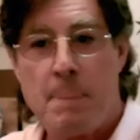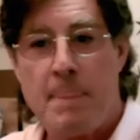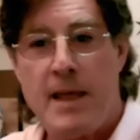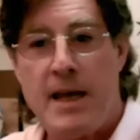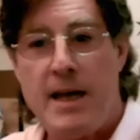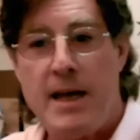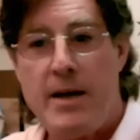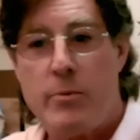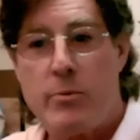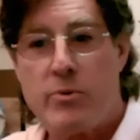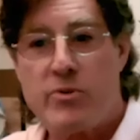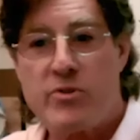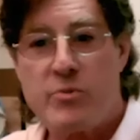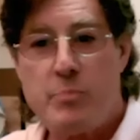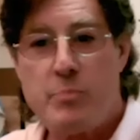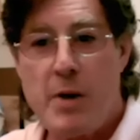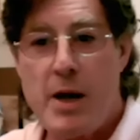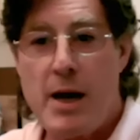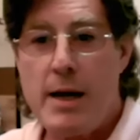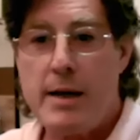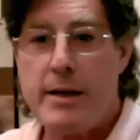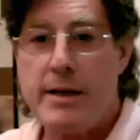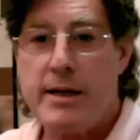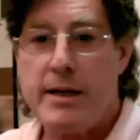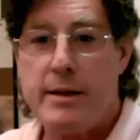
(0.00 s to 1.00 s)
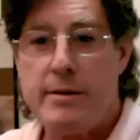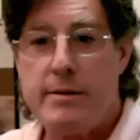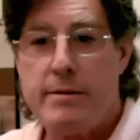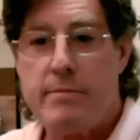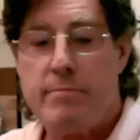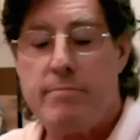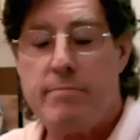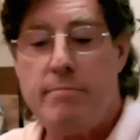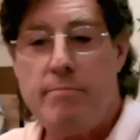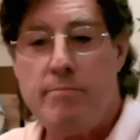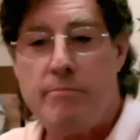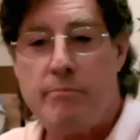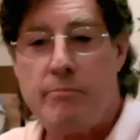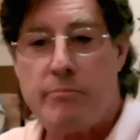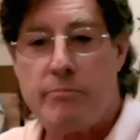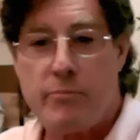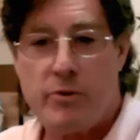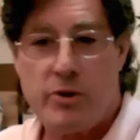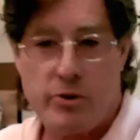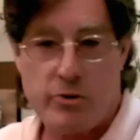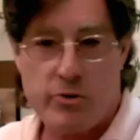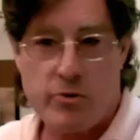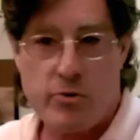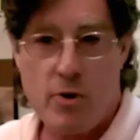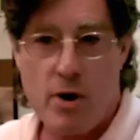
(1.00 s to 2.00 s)
He responded
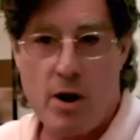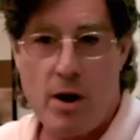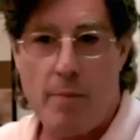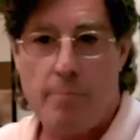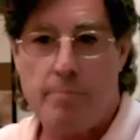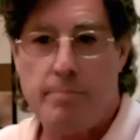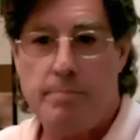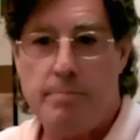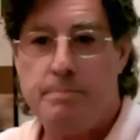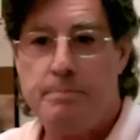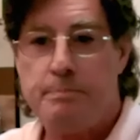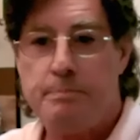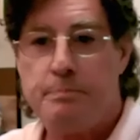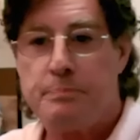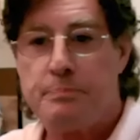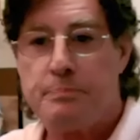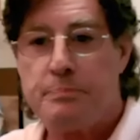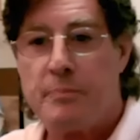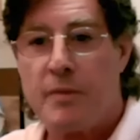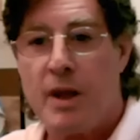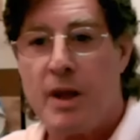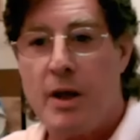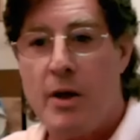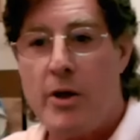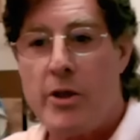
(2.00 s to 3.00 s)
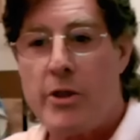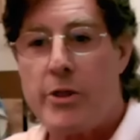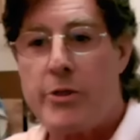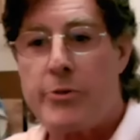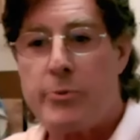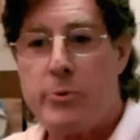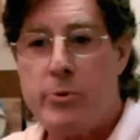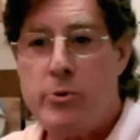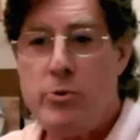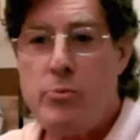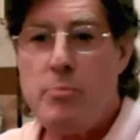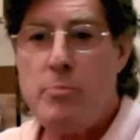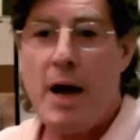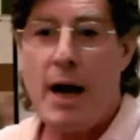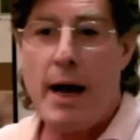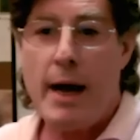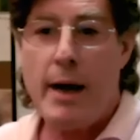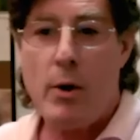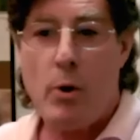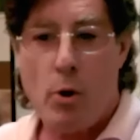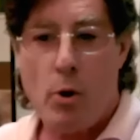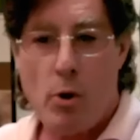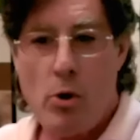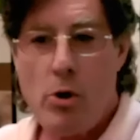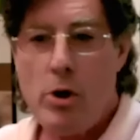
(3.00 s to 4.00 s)
to Trump through my
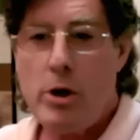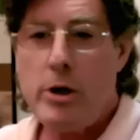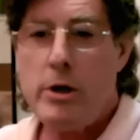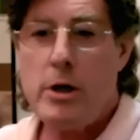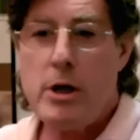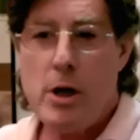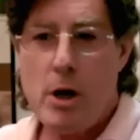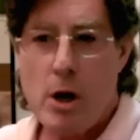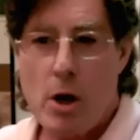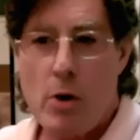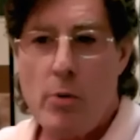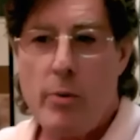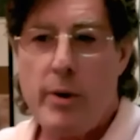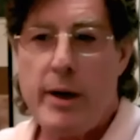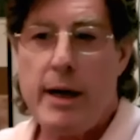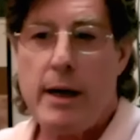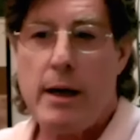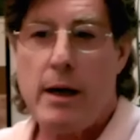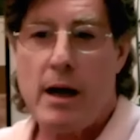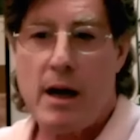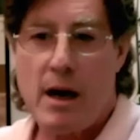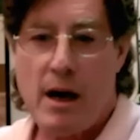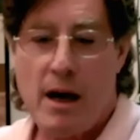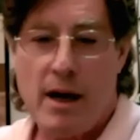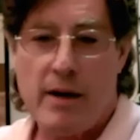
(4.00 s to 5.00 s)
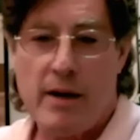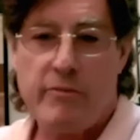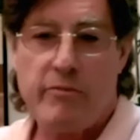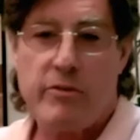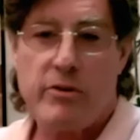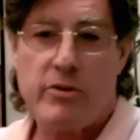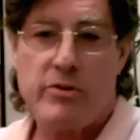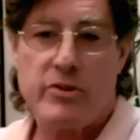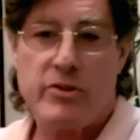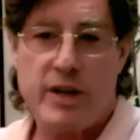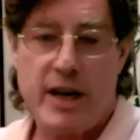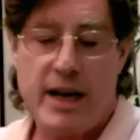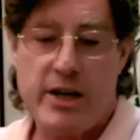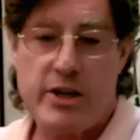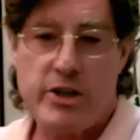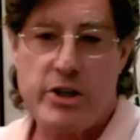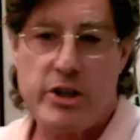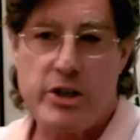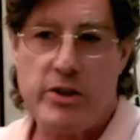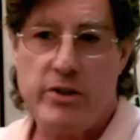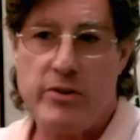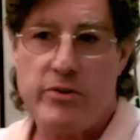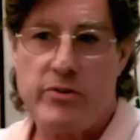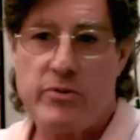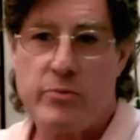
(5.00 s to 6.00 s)
ongoing
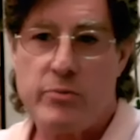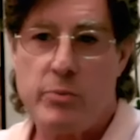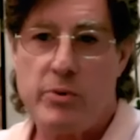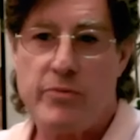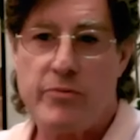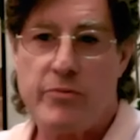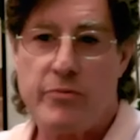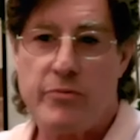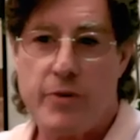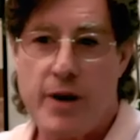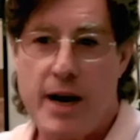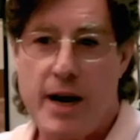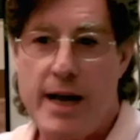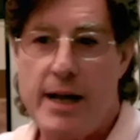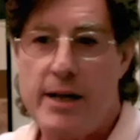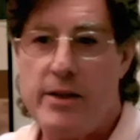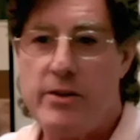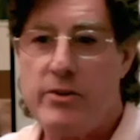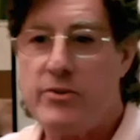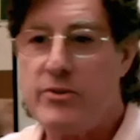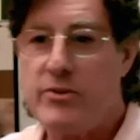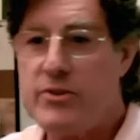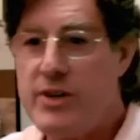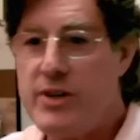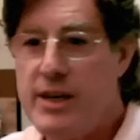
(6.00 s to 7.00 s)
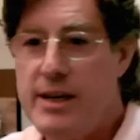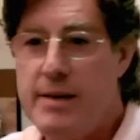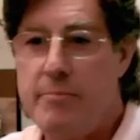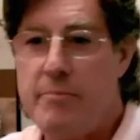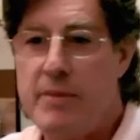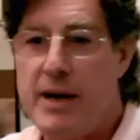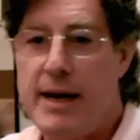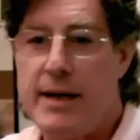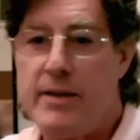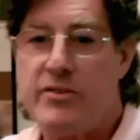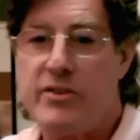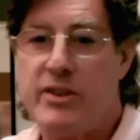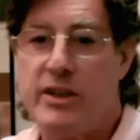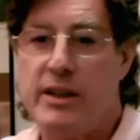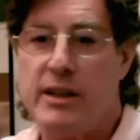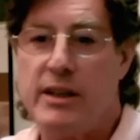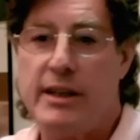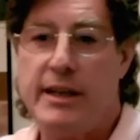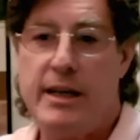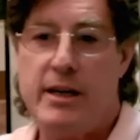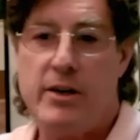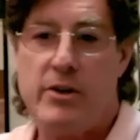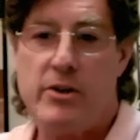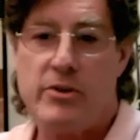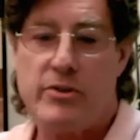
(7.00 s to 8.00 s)
conversations with friends, teammates, and
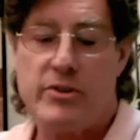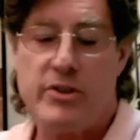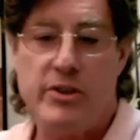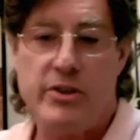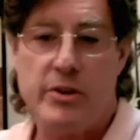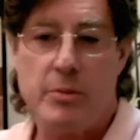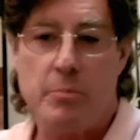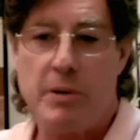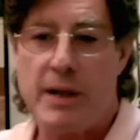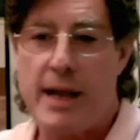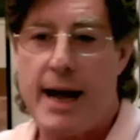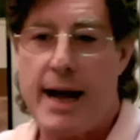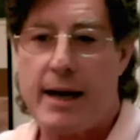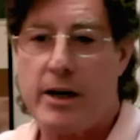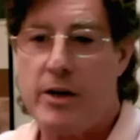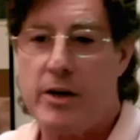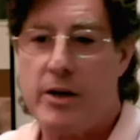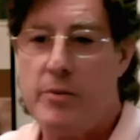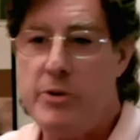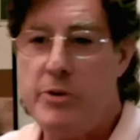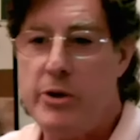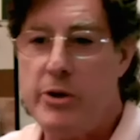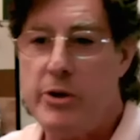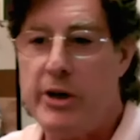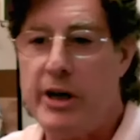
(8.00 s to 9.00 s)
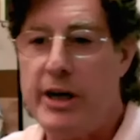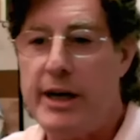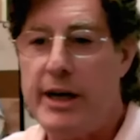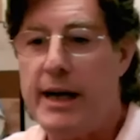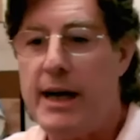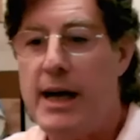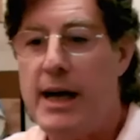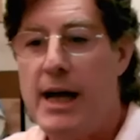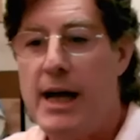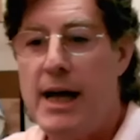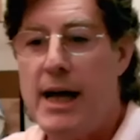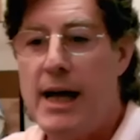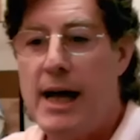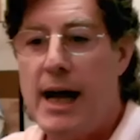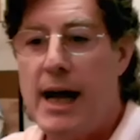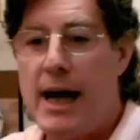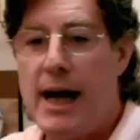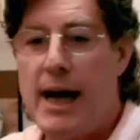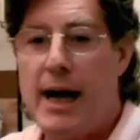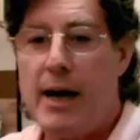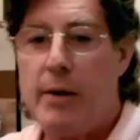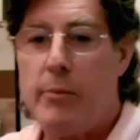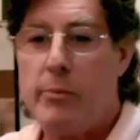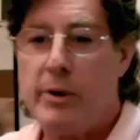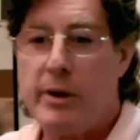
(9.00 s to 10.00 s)
leaders in the Black community,
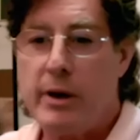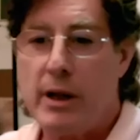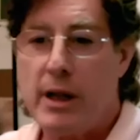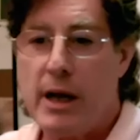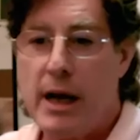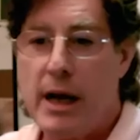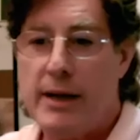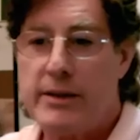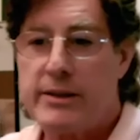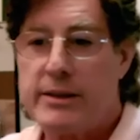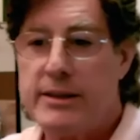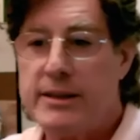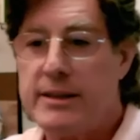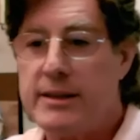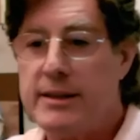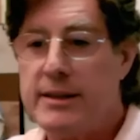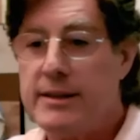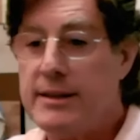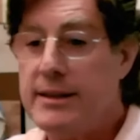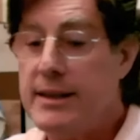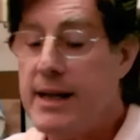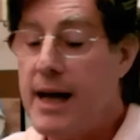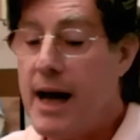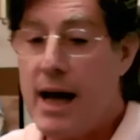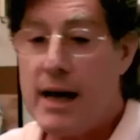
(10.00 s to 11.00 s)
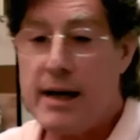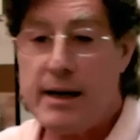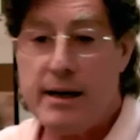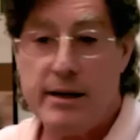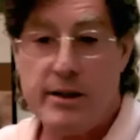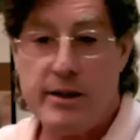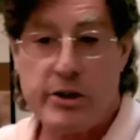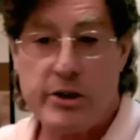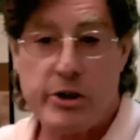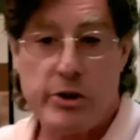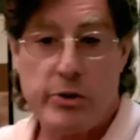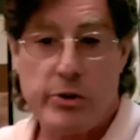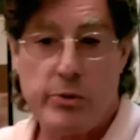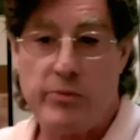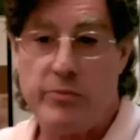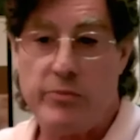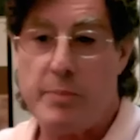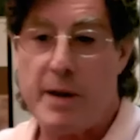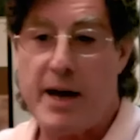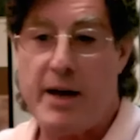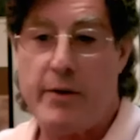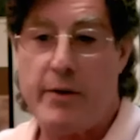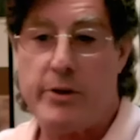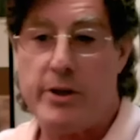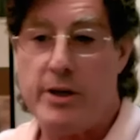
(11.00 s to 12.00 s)
I realized this is not an issue
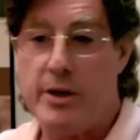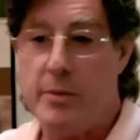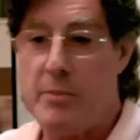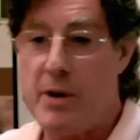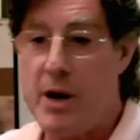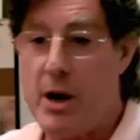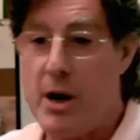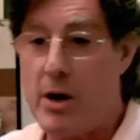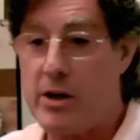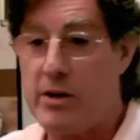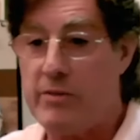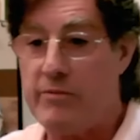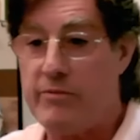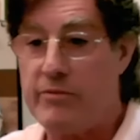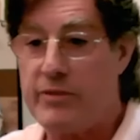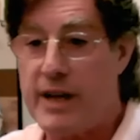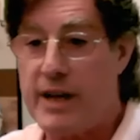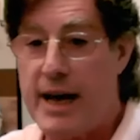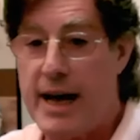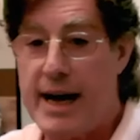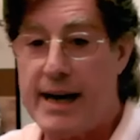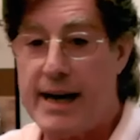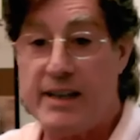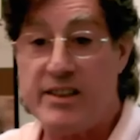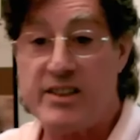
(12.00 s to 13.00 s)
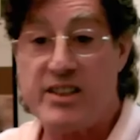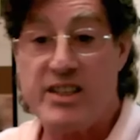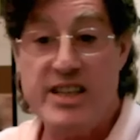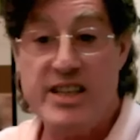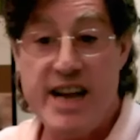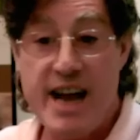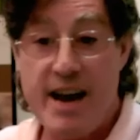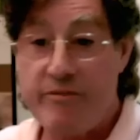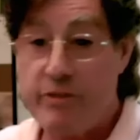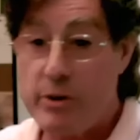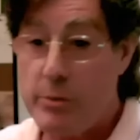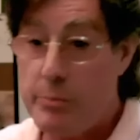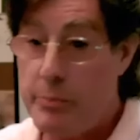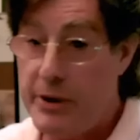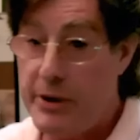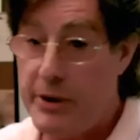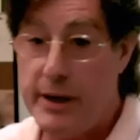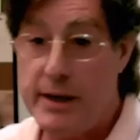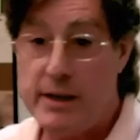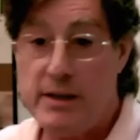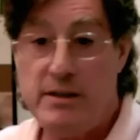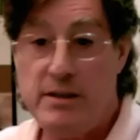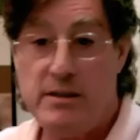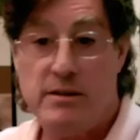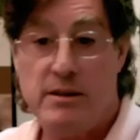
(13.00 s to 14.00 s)
about the American flag. It's never
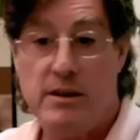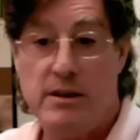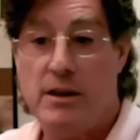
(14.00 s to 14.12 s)
been.